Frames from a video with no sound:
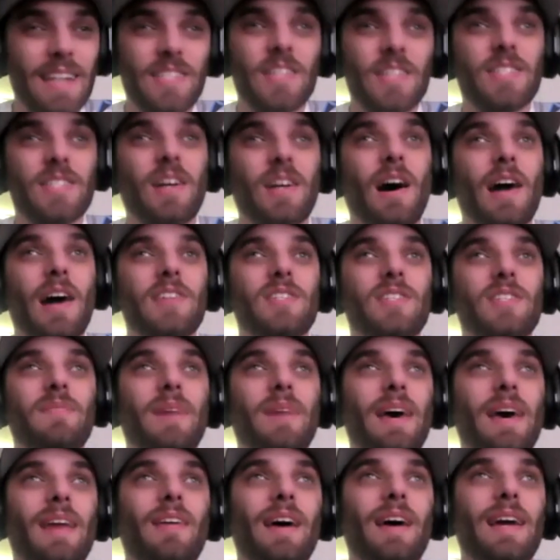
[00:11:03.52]
just awesome,
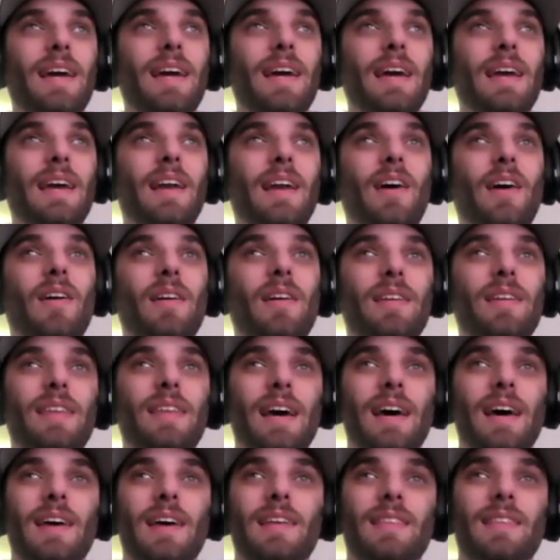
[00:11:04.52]
man. Like,
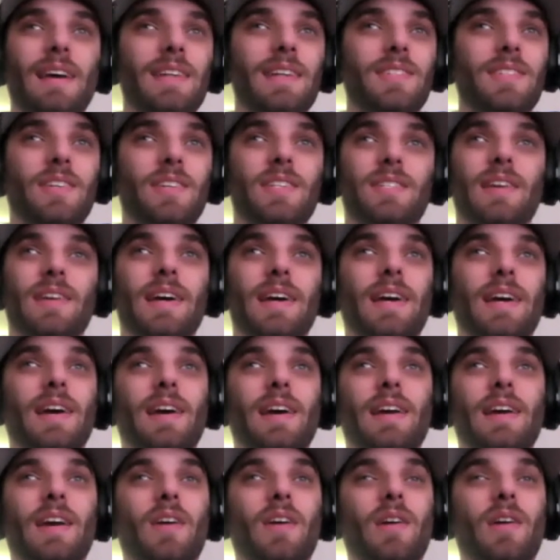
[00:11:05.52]
that's just like
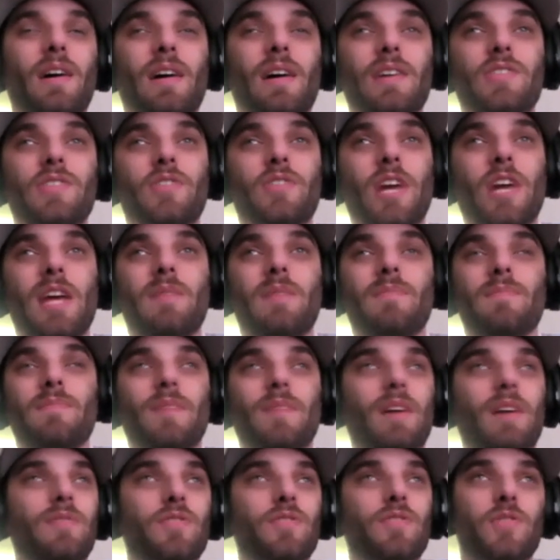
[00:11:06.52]
a dream
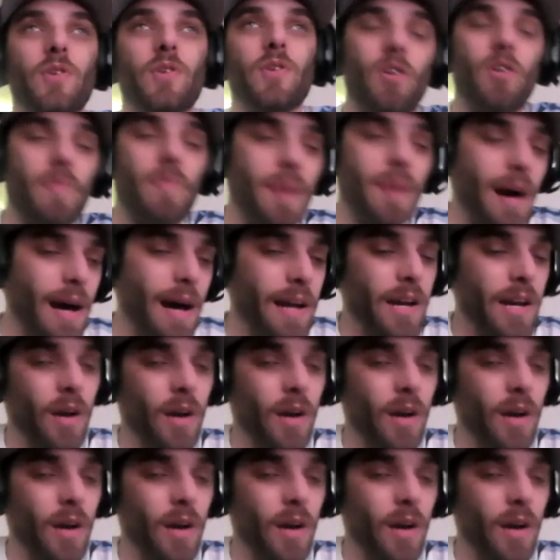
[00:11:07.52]
come true of mine.